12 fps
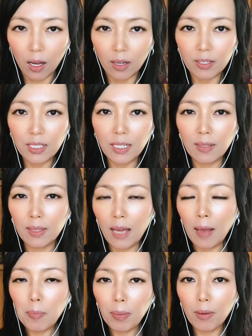Did
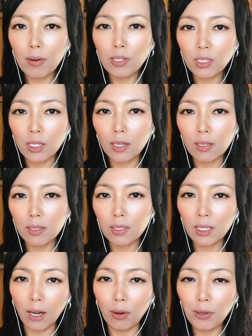that person
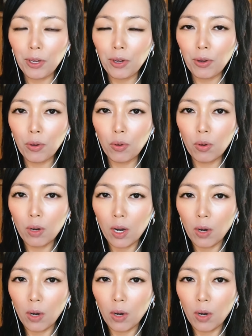tell you,